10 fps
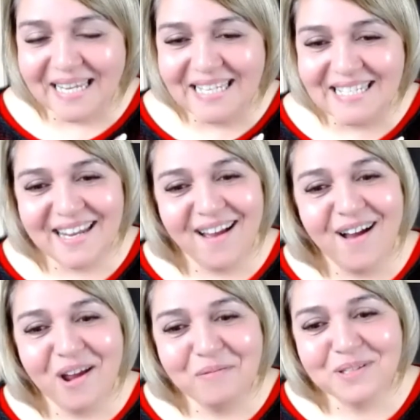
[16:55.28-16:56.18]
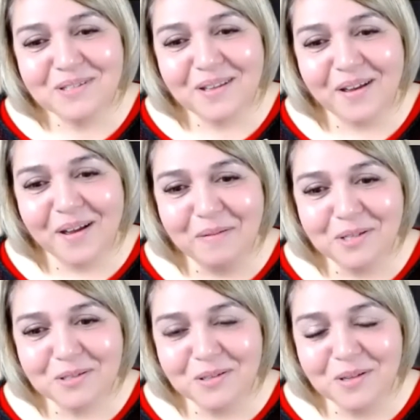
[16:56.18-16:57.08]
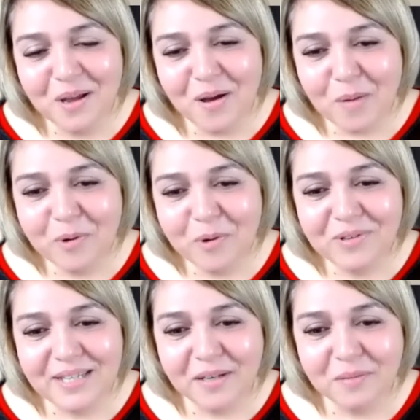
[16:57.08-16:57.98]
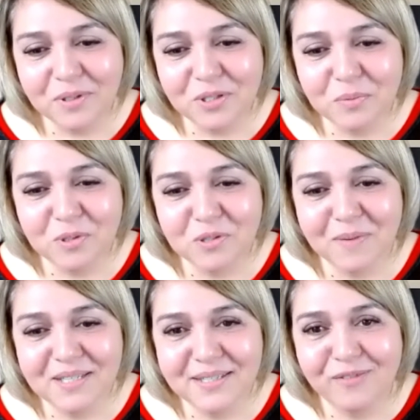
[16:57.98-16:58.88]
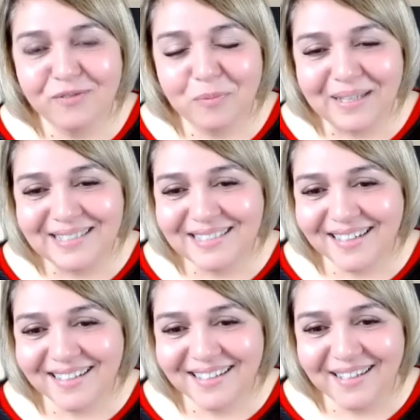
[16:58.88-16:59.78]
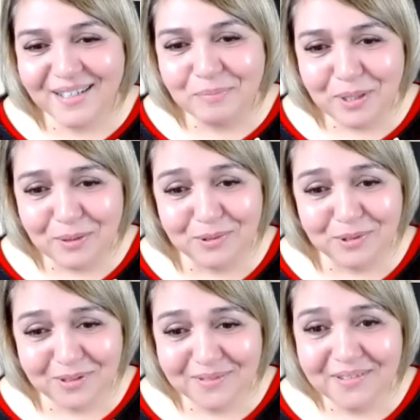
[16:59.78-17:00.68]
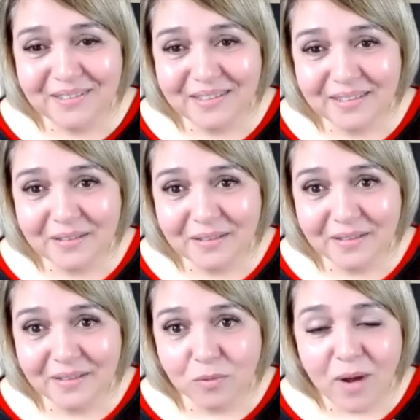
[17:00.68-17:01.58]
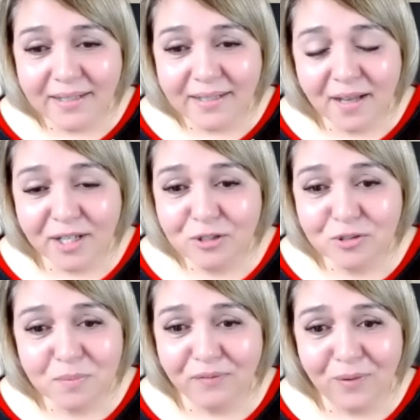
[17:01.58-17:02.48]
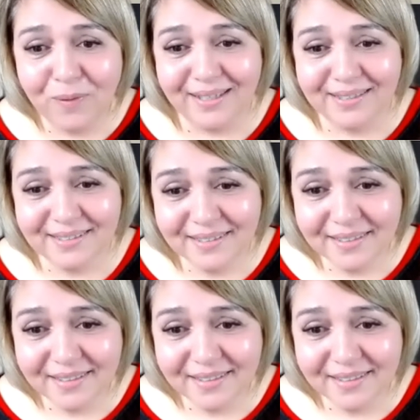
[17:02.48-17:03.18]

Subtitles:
See, I was harboring resentment towards myself for being stuck in abuse. Why didn't I use my voice?